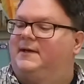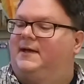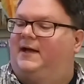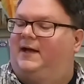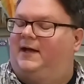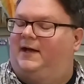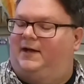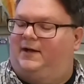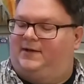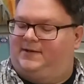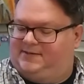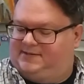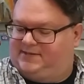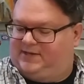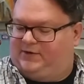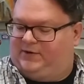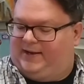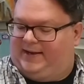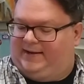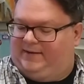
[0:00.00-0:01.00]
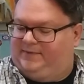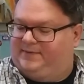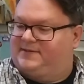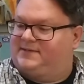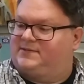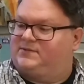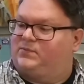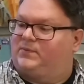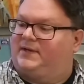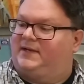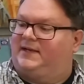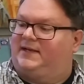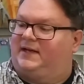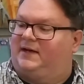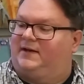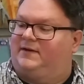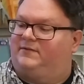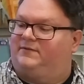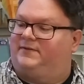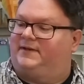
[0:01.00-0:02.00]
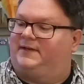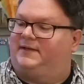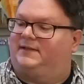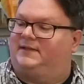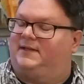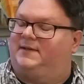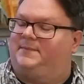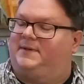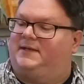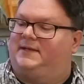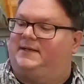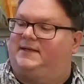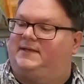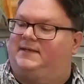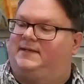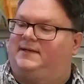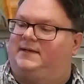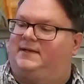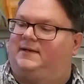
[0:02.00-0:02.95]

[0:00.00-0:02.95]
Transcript: Uh, also out this week on a very limited,